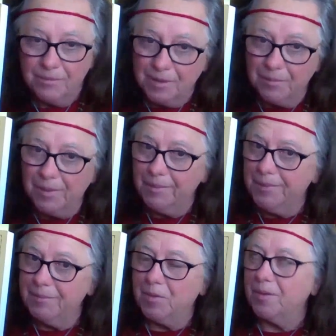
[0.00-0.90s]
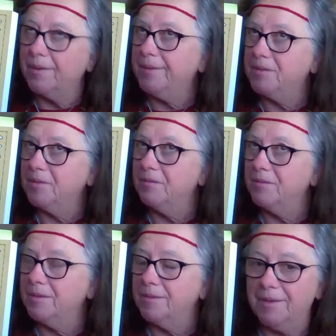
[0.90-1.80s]
there might be more, I don't
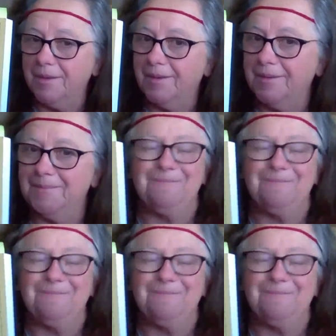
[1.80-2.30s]
know yet,